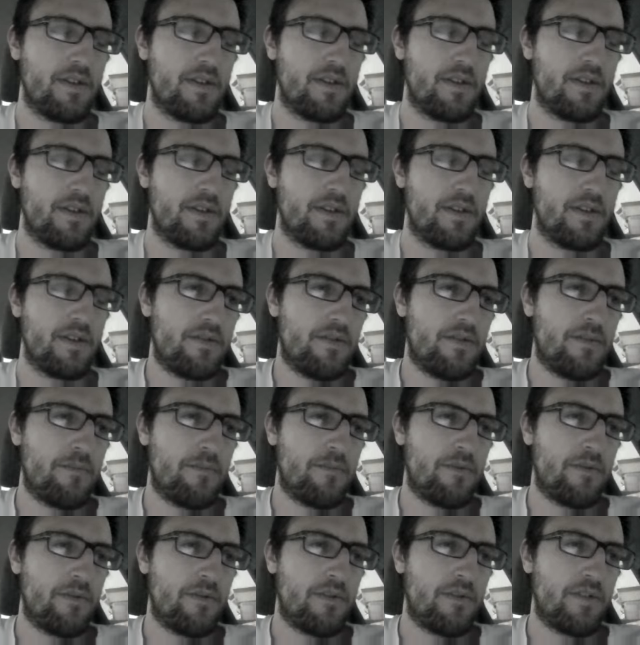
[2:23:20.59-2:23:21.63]
So
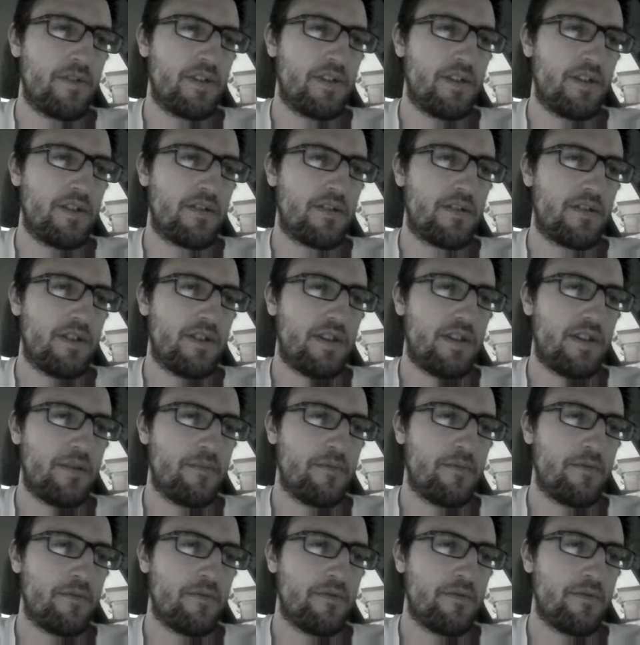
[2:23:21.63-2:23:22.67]
input teacher
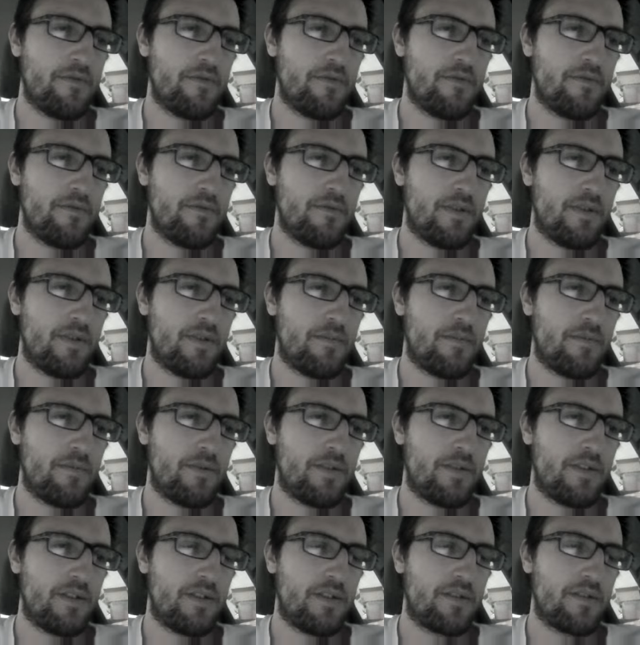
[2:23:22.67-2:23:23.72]
table, output
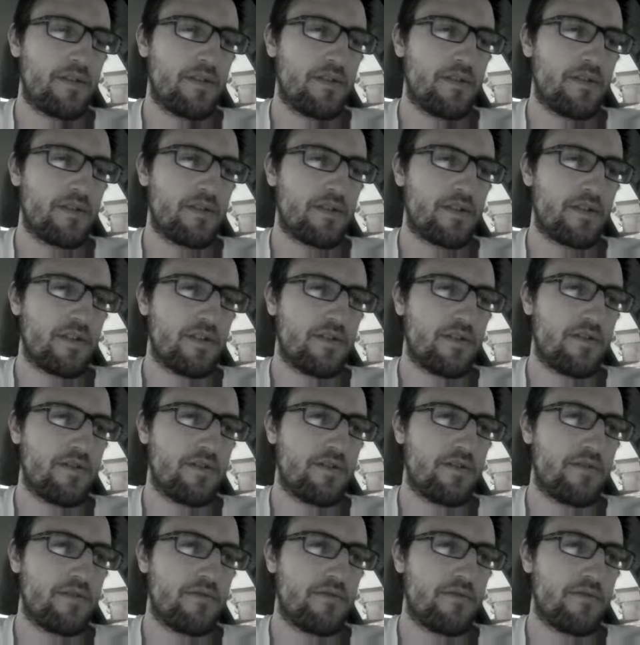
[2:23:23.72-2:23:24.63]
teacher account.